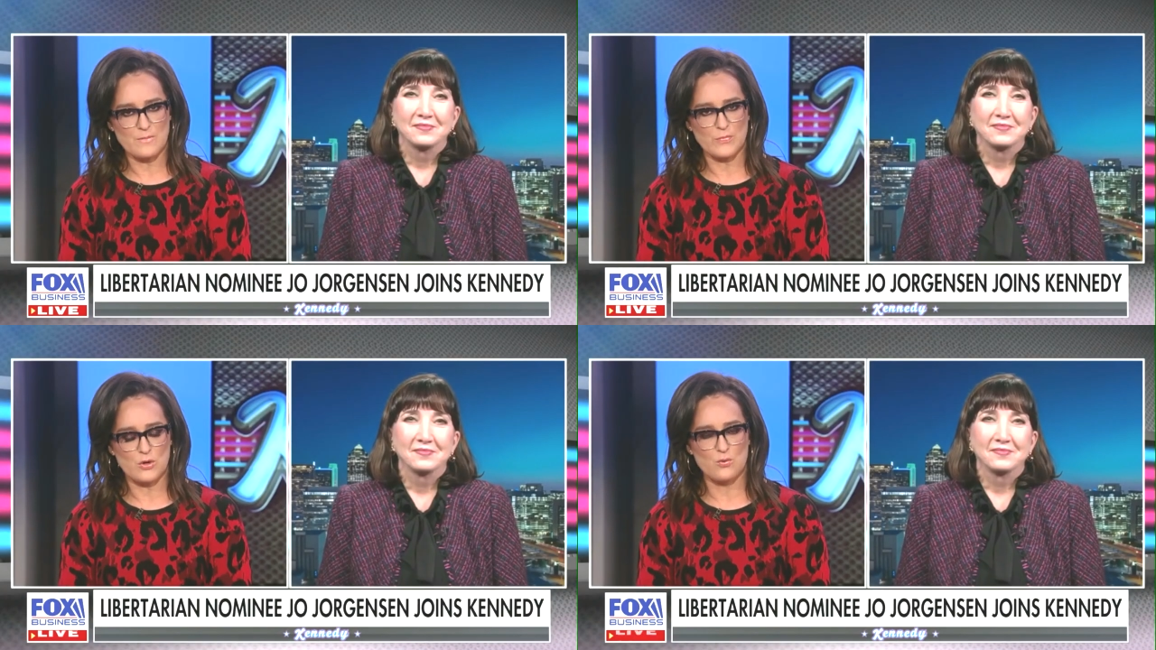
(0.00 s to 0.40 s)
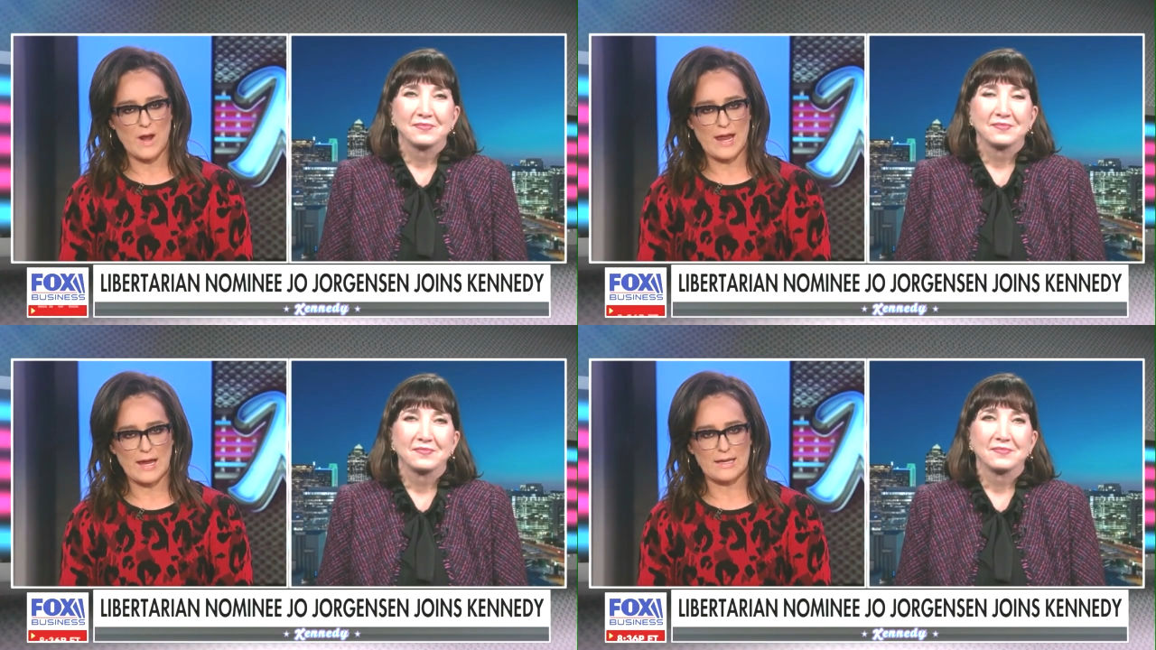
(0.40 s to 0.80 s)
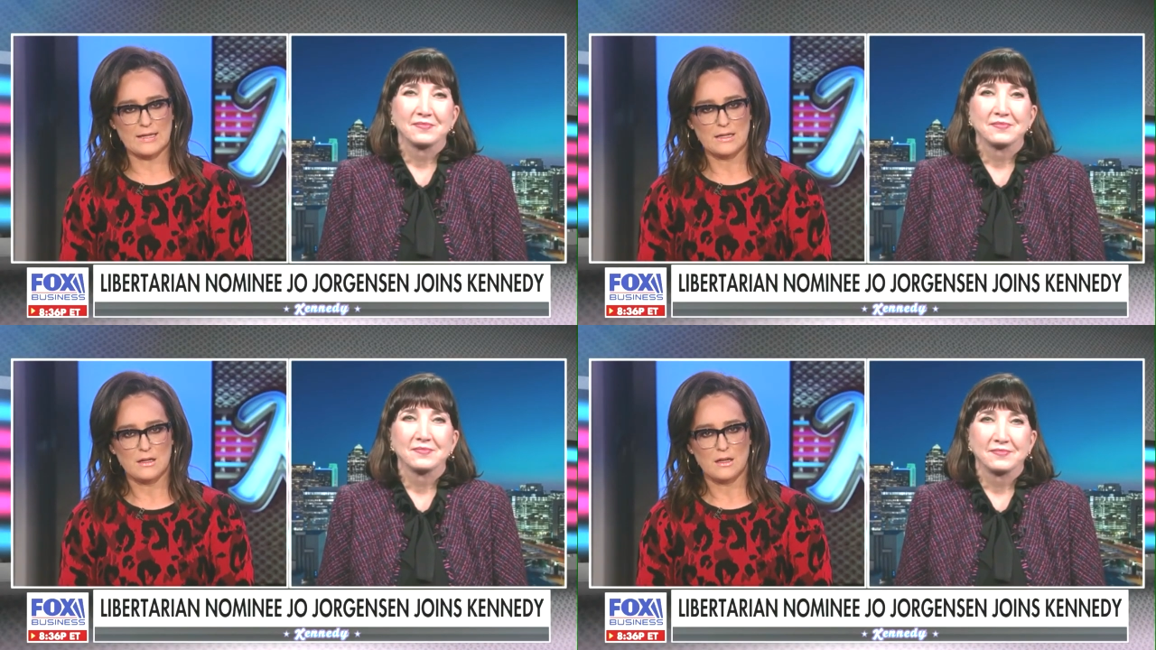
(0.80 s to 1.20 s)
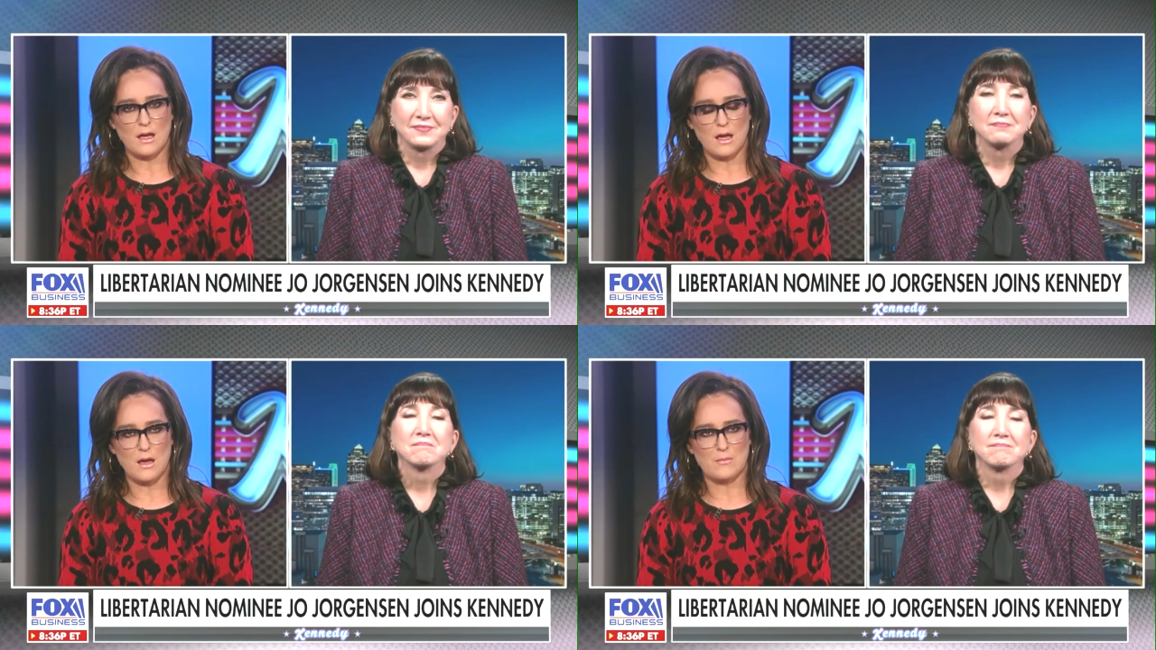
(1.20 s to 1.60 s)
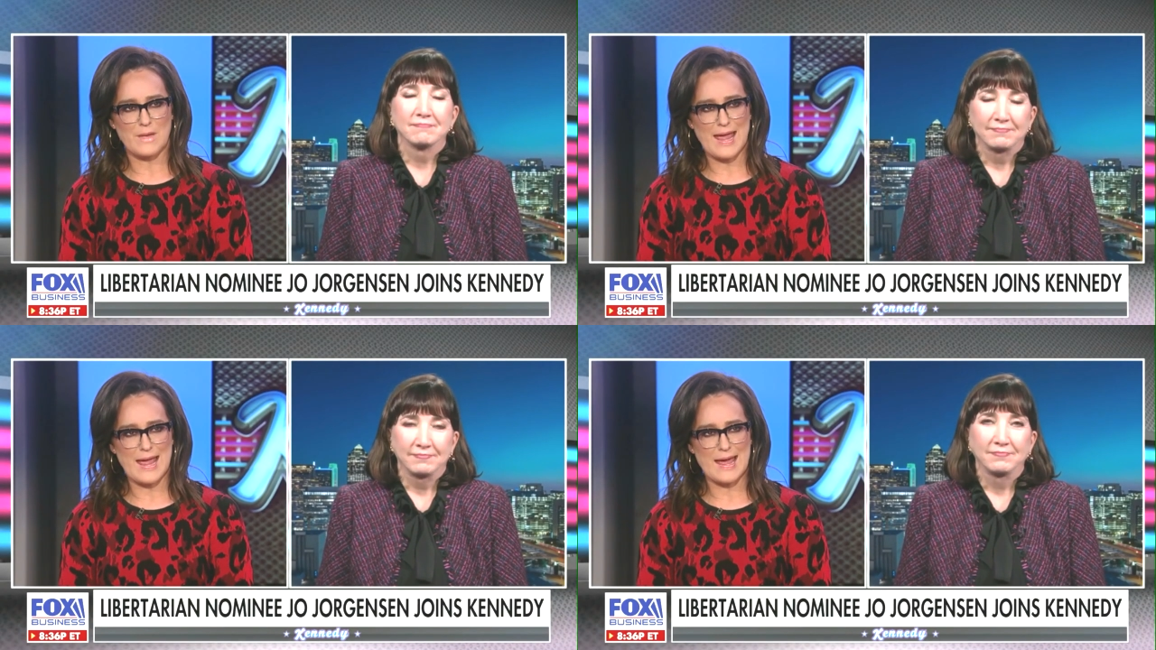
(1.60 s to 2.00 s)
Speaker 1: who ran um, mm -hmm.
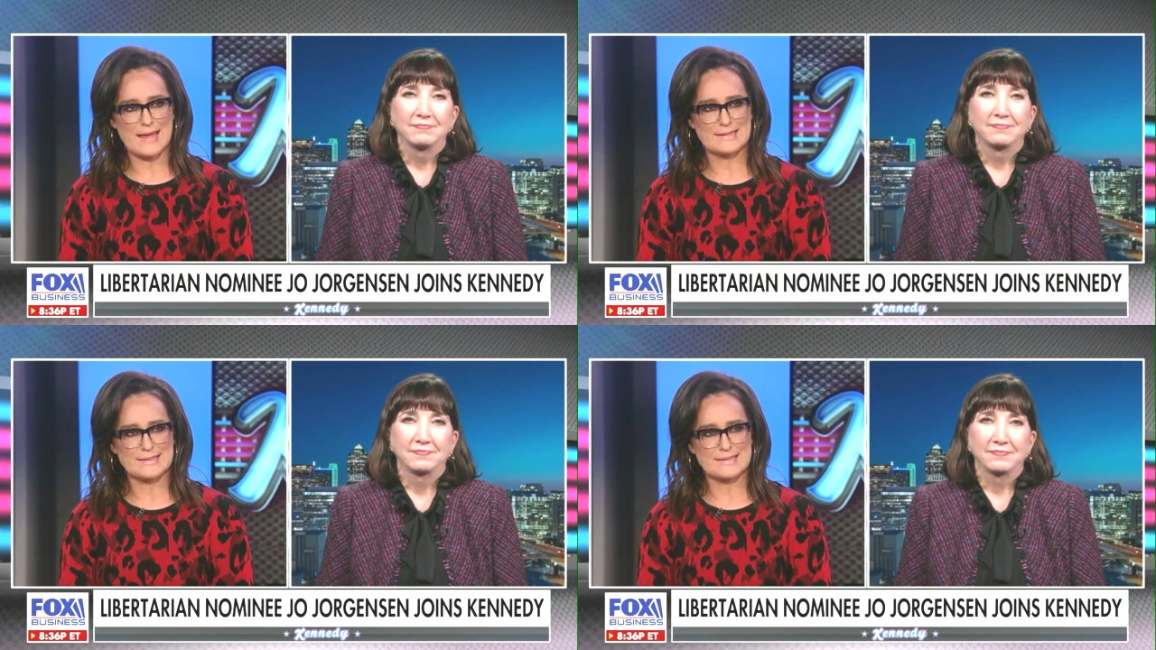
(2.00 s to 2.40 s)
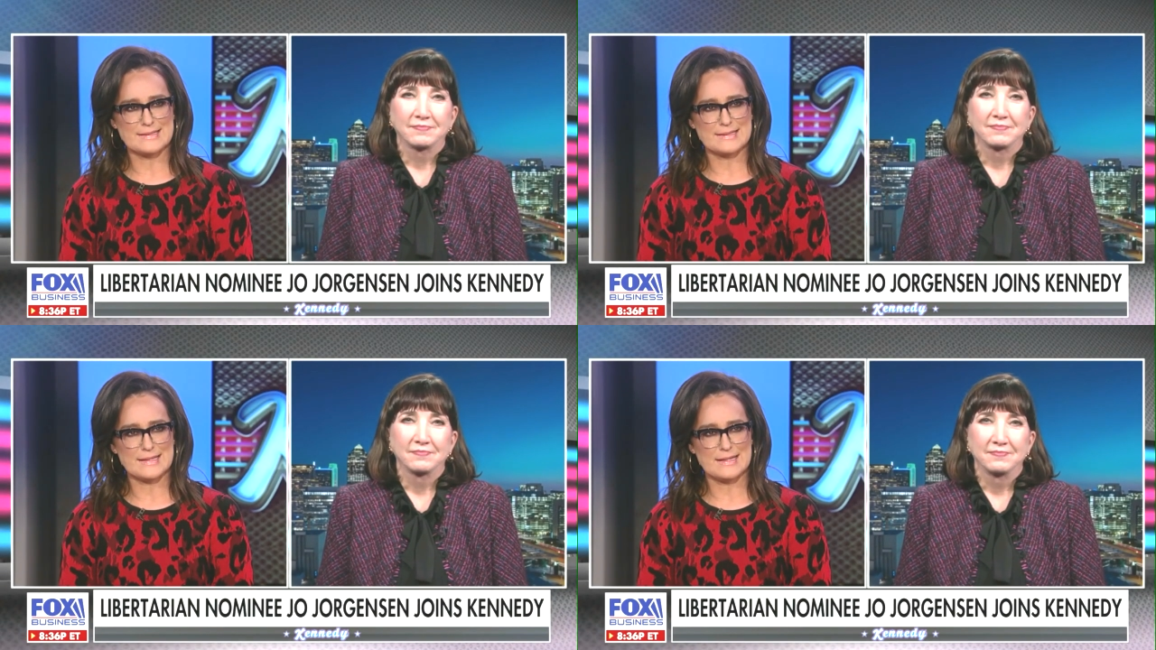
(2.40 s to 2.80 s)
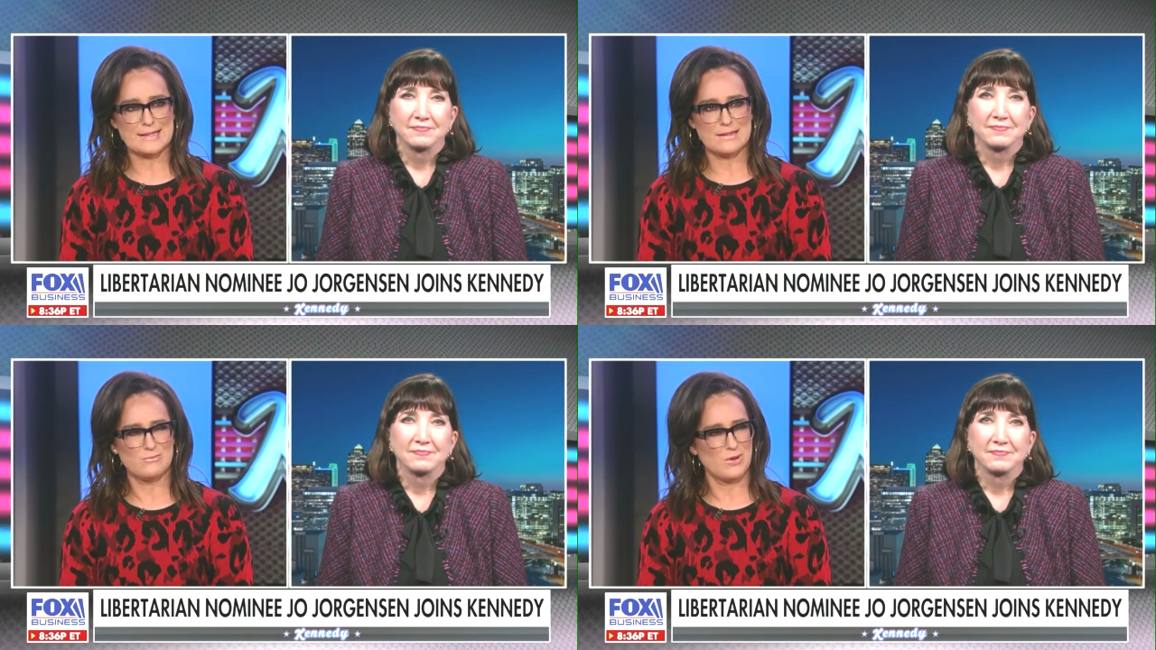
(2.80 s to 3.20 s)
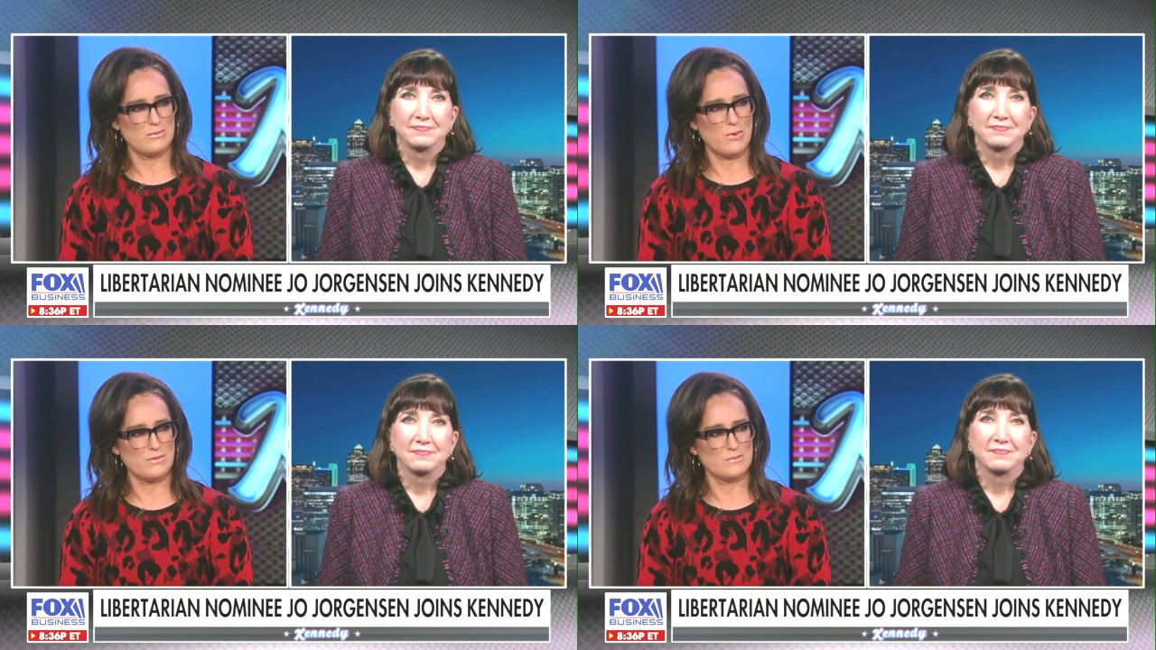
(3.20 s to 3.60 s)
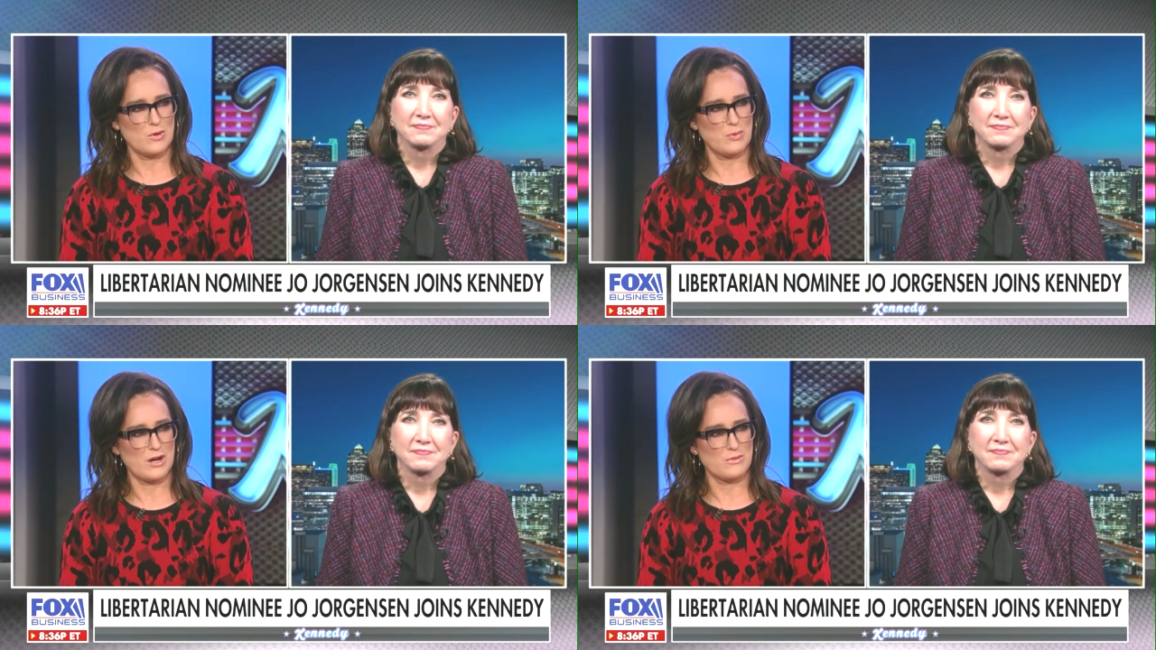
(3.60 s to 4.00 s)
as he? What, what, what
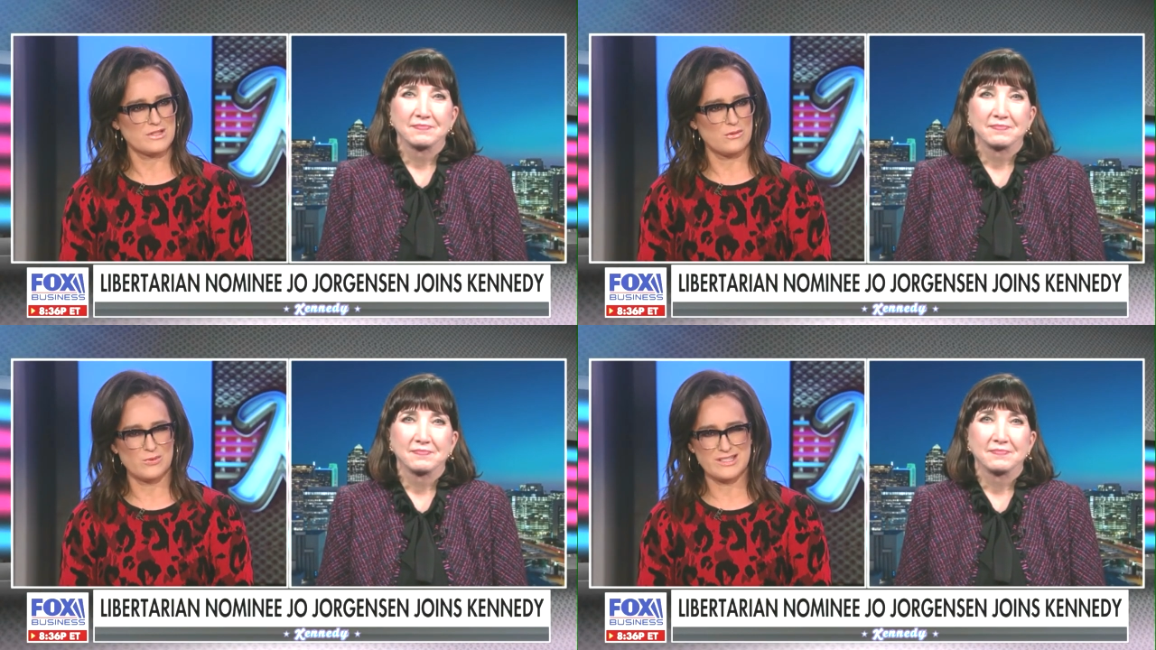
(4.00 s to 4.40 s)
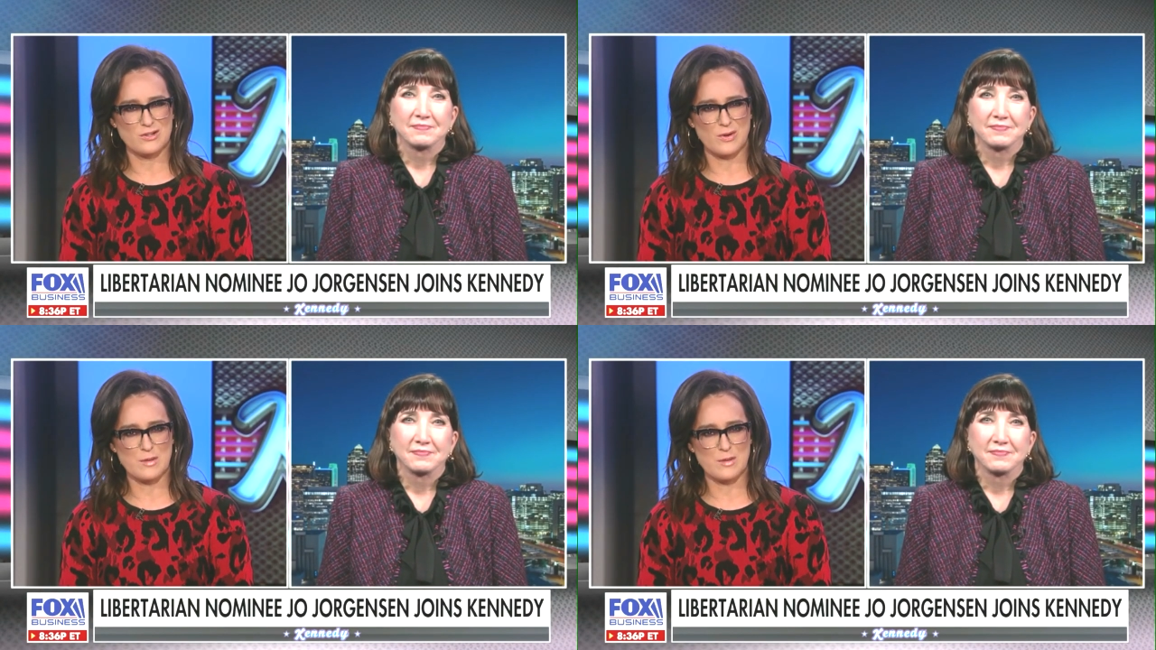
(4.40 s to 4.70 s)
party was he? Was he a Green